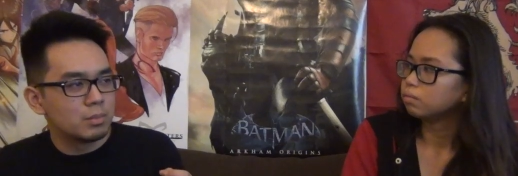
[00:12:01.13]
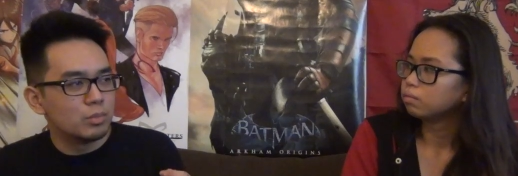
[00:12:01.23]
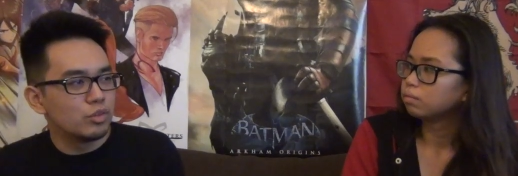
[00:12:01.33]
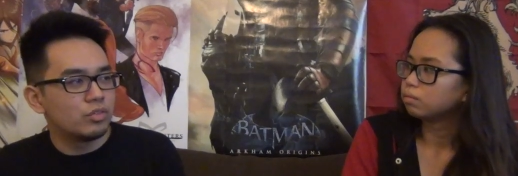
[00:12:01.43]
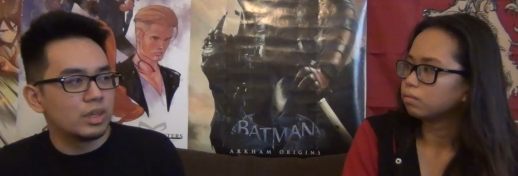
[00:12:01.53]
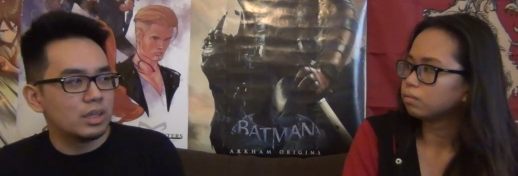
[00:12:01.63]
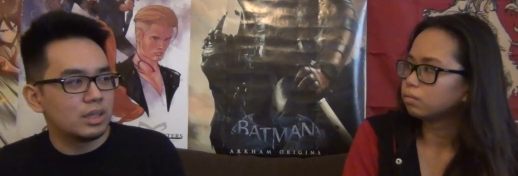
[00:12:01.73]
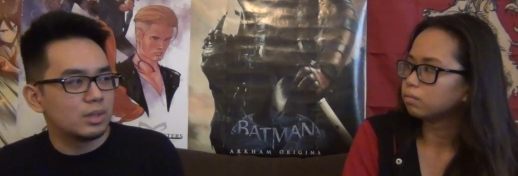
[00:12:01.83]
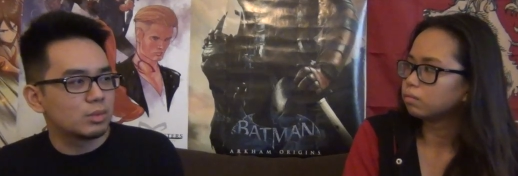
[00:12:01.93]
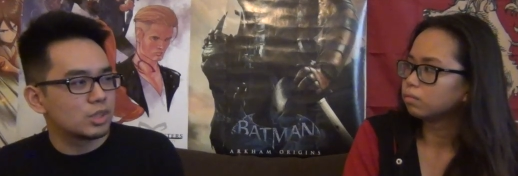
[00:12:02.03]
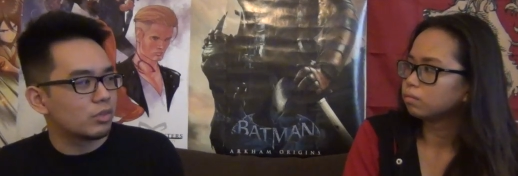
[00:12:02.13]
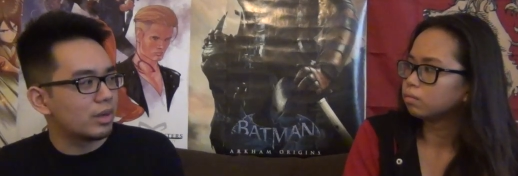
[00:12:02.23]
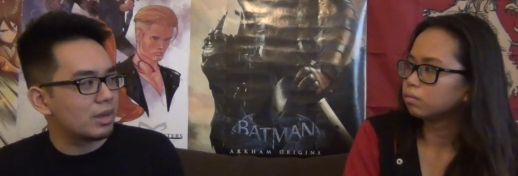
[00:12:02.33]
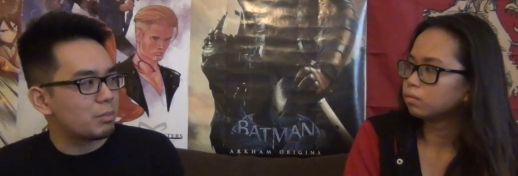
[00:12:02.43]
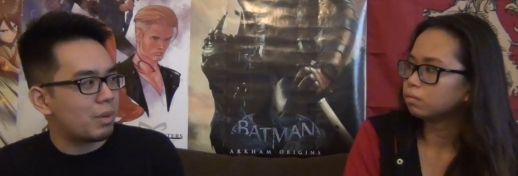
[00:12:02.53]
Speaker 1: movie he was
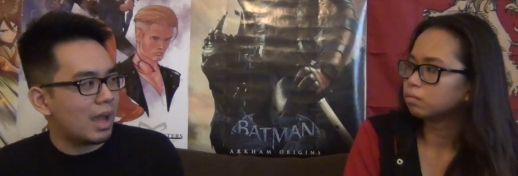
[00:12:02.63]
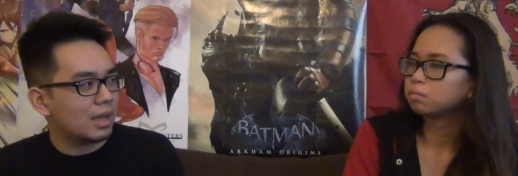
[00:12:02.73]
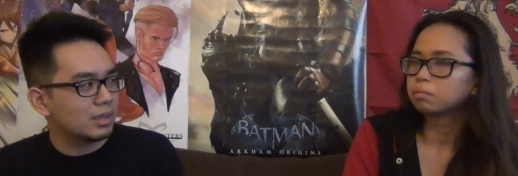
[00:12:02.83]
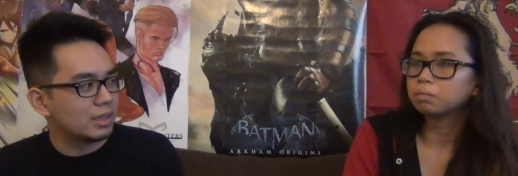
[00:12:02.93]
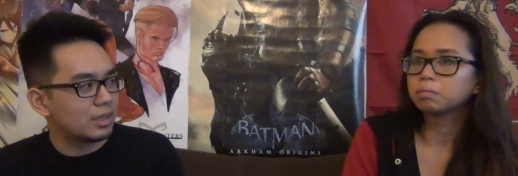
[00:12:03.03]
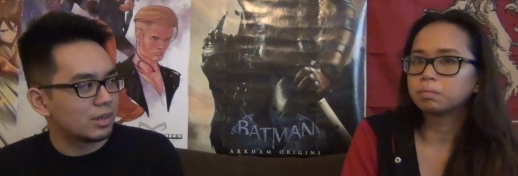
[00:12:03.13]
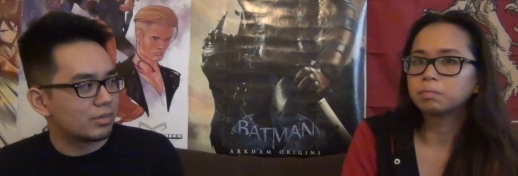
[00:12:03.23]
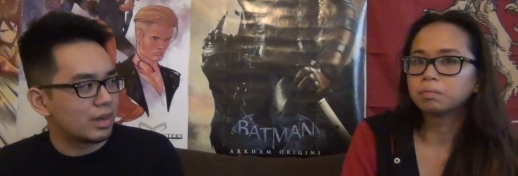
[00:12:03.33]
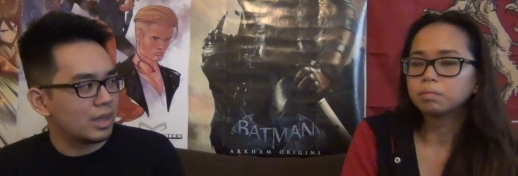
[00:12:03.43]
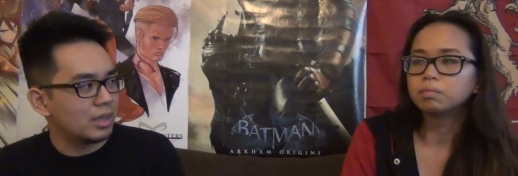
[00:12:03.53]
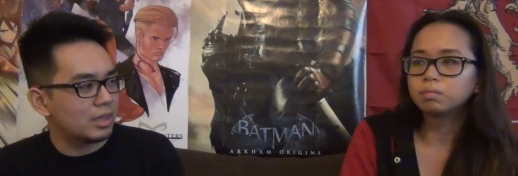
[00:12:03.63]
already the pack leader, right?